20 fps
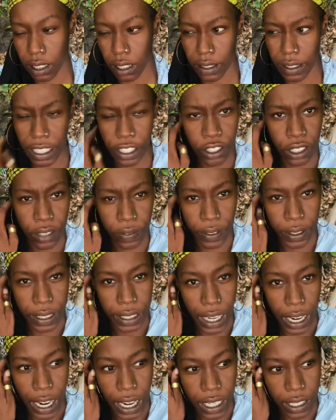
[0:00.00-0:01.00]
Nature is very
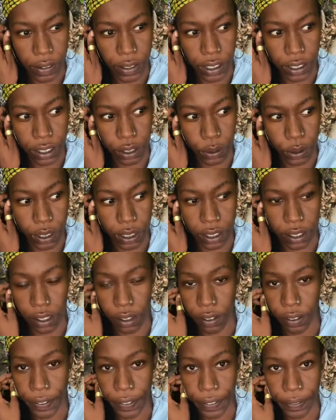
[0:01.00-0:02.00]
honoring to
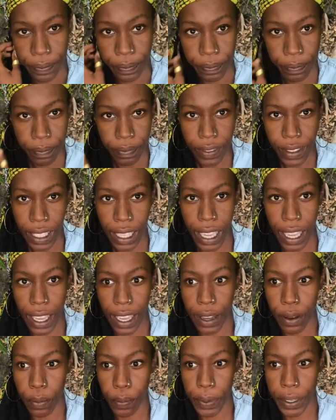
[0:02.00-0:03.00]
itself,
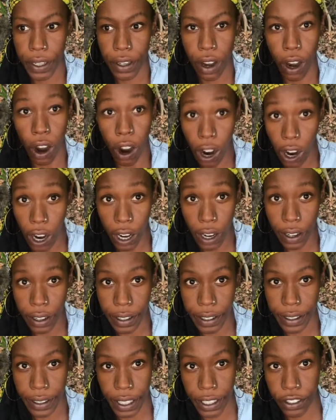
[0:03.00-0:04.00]
and we are
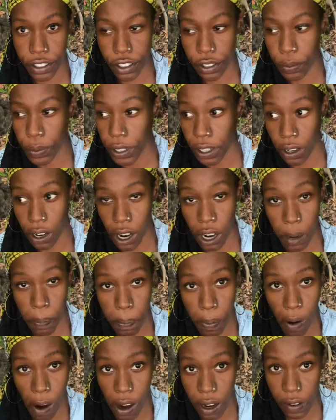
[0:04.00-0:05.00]
nature. We are a
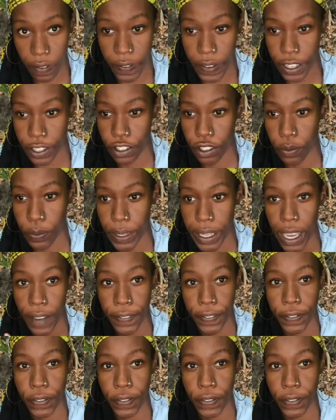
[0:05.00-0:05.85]
part of nature. We have